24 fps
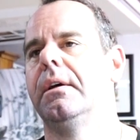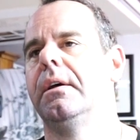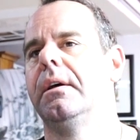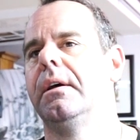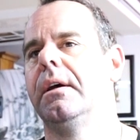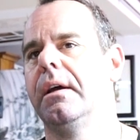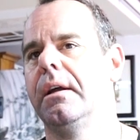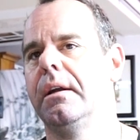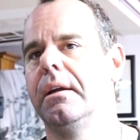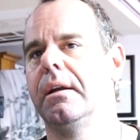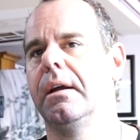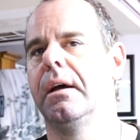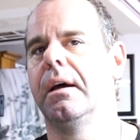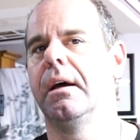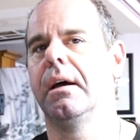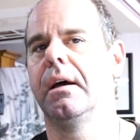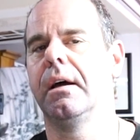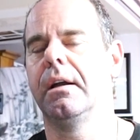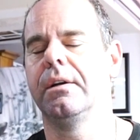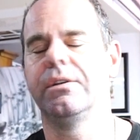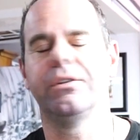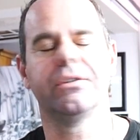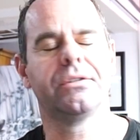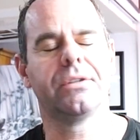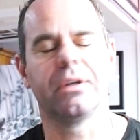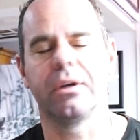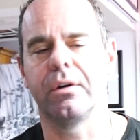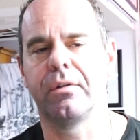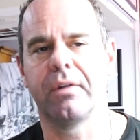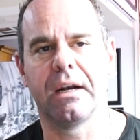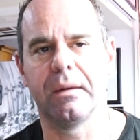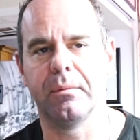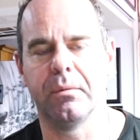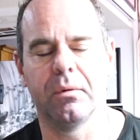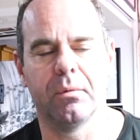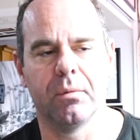and just
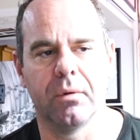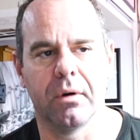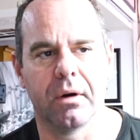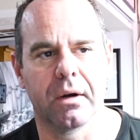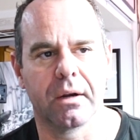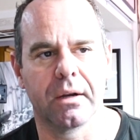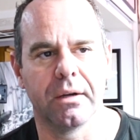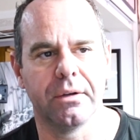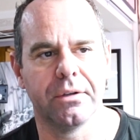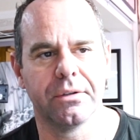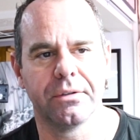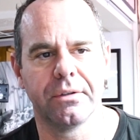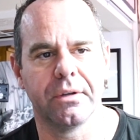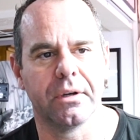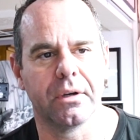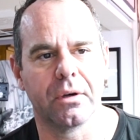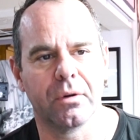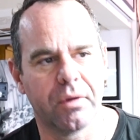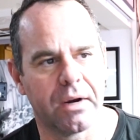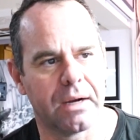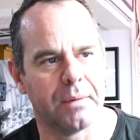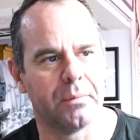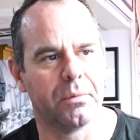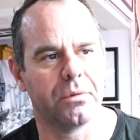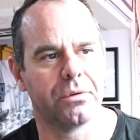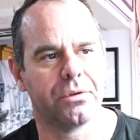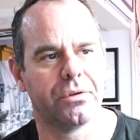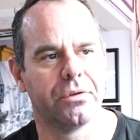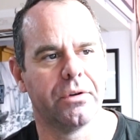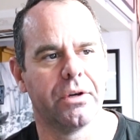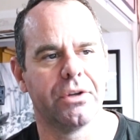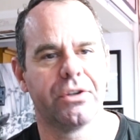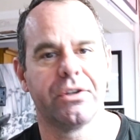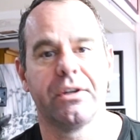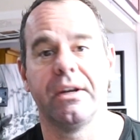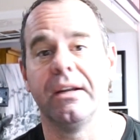incredible work and just an incredible
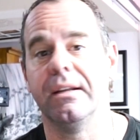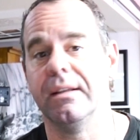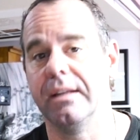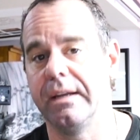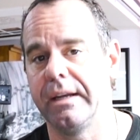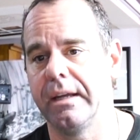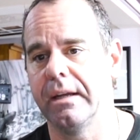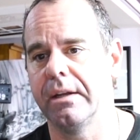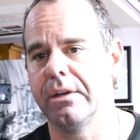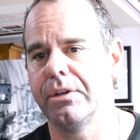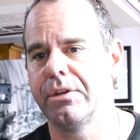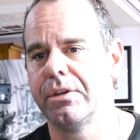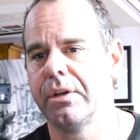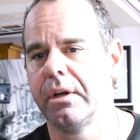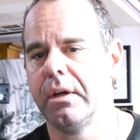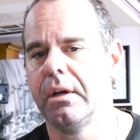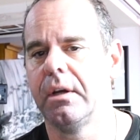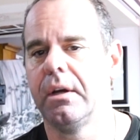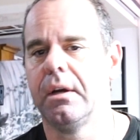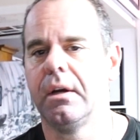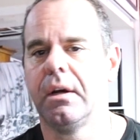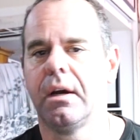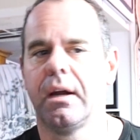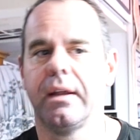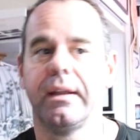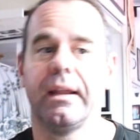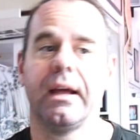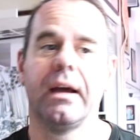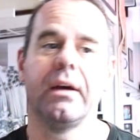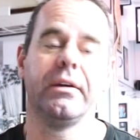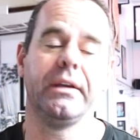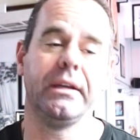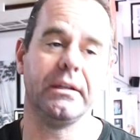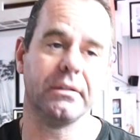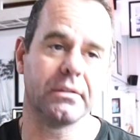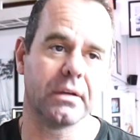tradition and lineage. And now
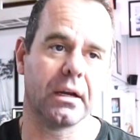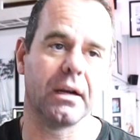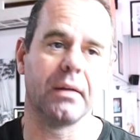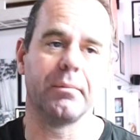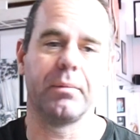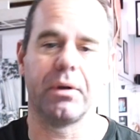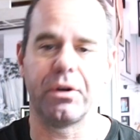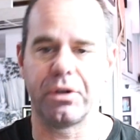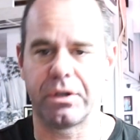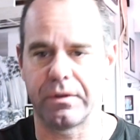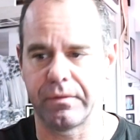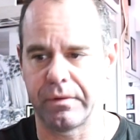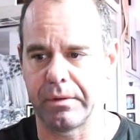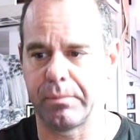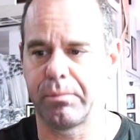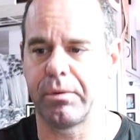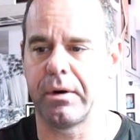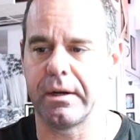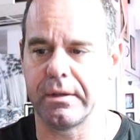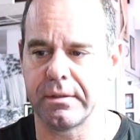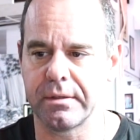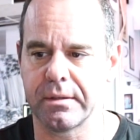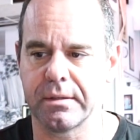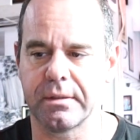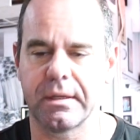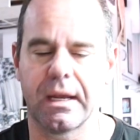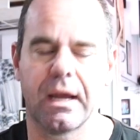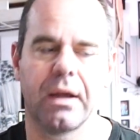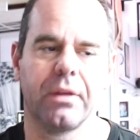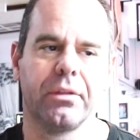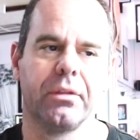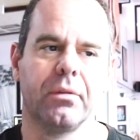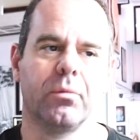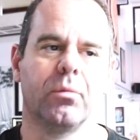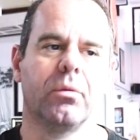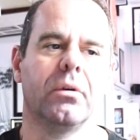he's got a bunch of apprentices out
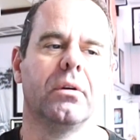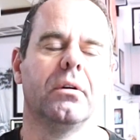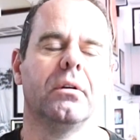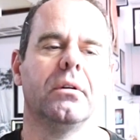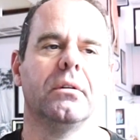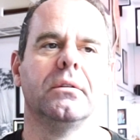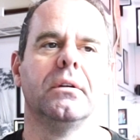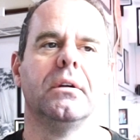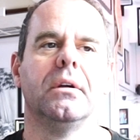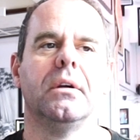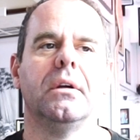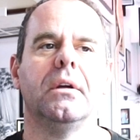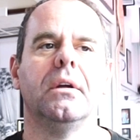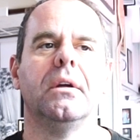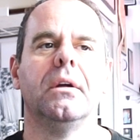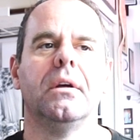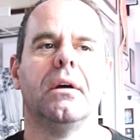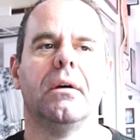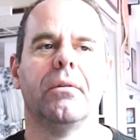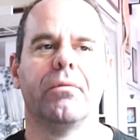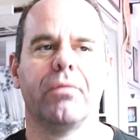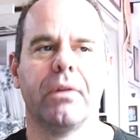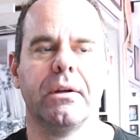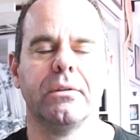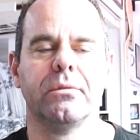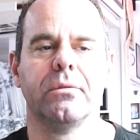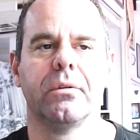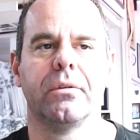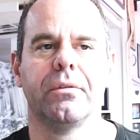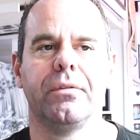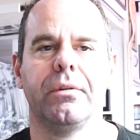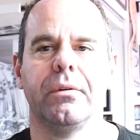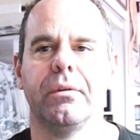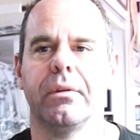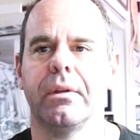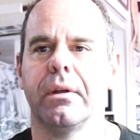in the world. I'm friends with a
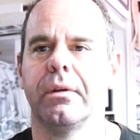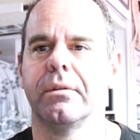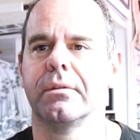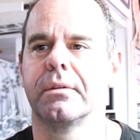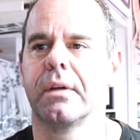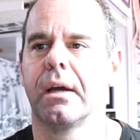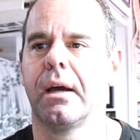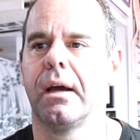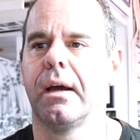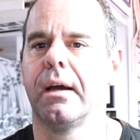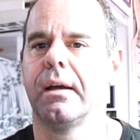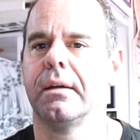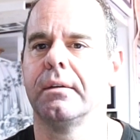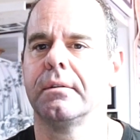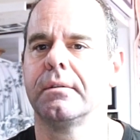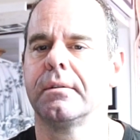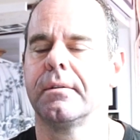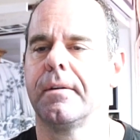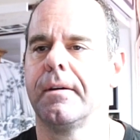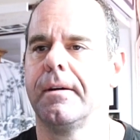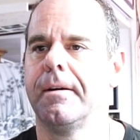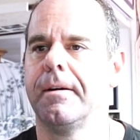few of those guys.